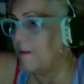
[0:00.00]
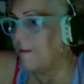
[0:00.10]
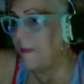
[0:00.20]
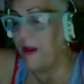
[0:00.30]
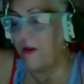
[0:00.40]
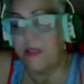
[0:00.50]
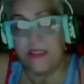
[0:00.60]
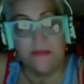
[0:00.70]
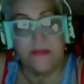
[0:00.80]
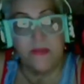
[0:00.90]
There'll be
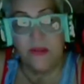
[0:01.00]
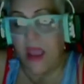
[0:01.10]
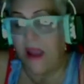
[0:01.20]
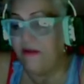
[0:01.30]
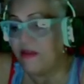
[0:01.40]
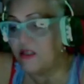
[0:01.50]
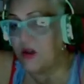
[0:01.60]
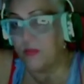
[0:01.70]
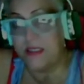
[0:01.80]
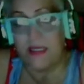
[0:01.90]
times with everything is
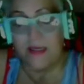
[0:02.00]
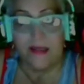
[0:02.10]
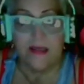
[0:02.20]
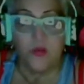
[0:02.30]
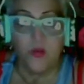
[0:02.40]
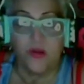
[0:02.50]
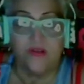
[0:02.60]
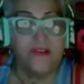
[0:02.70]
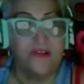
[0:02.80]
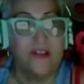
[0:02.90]
copacetic. It's
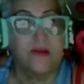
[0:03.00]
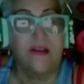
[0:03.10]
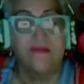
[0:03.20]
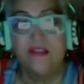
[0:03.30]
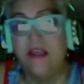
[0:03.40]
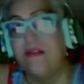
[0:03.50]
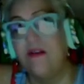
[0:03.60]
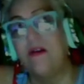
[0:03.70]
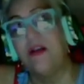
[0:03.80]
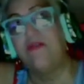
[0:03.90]
wonderful. It's lovely. And
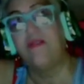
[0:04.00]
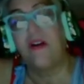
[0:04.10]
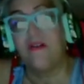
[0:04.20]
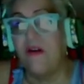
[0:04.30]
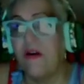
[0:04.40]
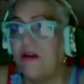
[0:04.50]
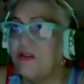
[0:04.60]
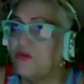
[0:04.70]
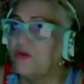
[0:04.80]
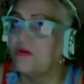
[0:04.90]
they'll hear far off
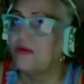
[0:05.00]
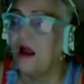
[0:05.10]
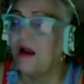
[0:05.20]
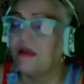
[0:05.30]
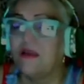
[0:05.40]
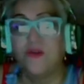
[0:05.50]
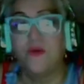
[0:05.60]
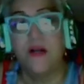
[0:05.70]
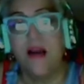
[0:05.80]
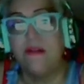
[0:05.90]
calls or knockings or
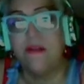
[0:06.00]
whatever.